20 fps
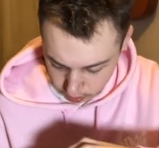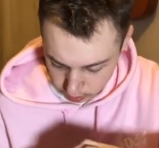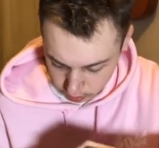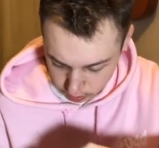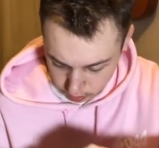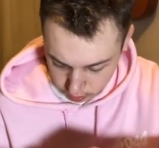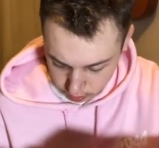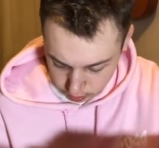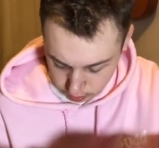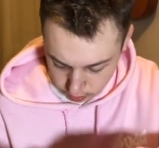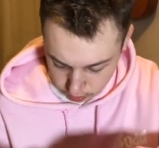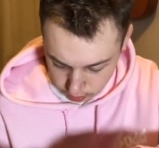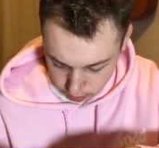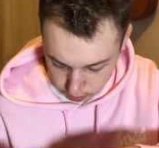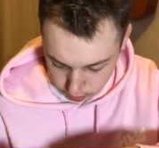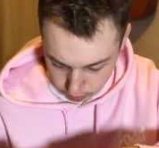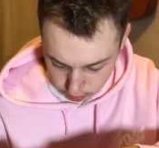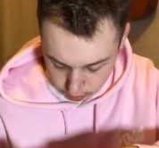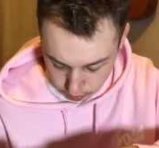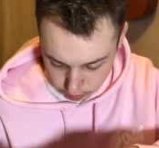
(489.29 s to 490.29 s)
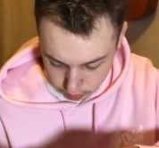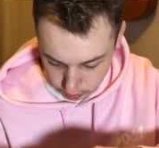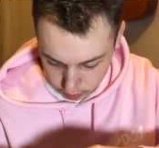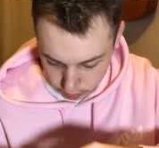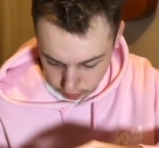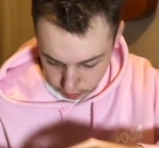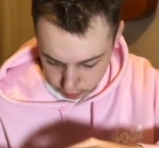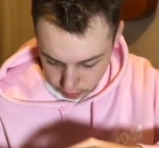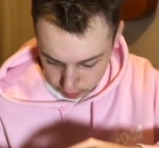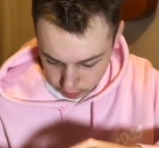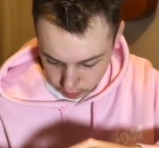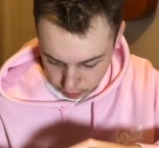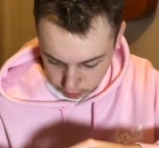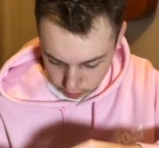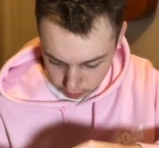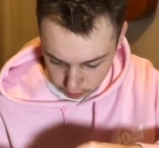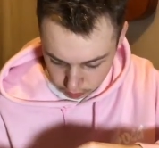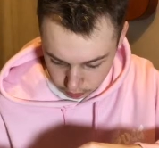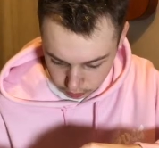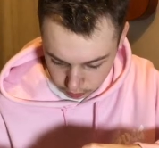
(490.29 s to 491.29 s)

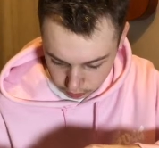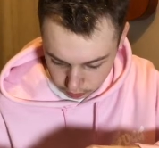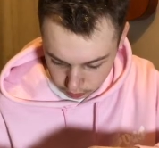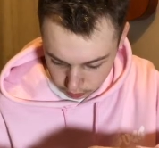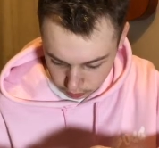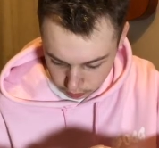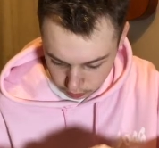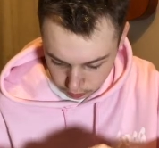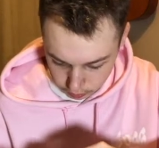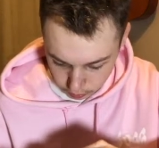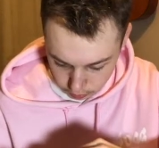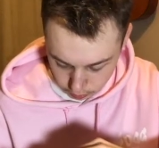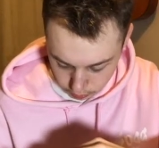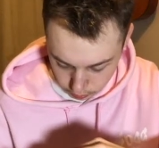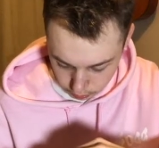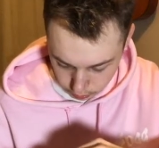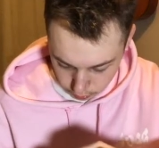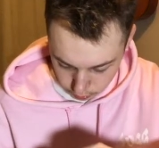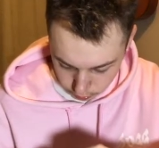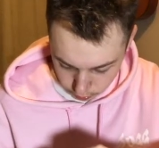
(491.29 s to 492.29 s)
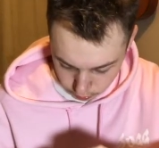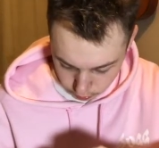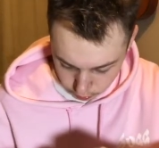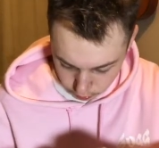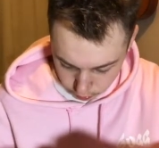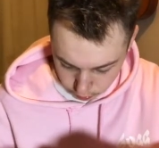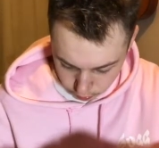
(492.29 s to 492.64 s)
Nobody speaks.